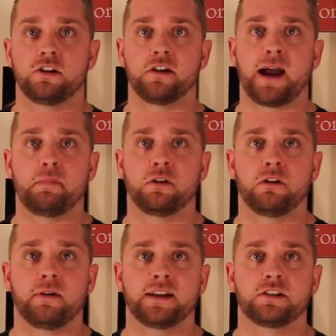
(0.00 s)
So a couple
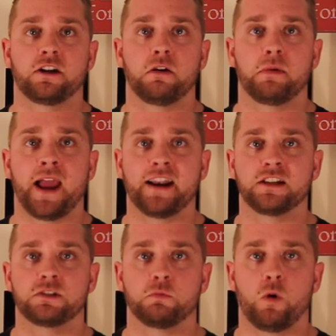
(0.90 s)
of weeks ago we had a
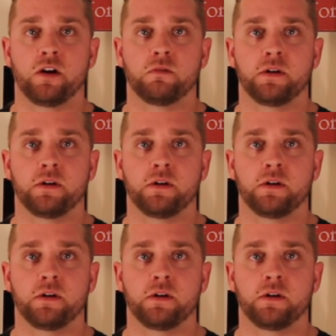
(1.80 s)
swan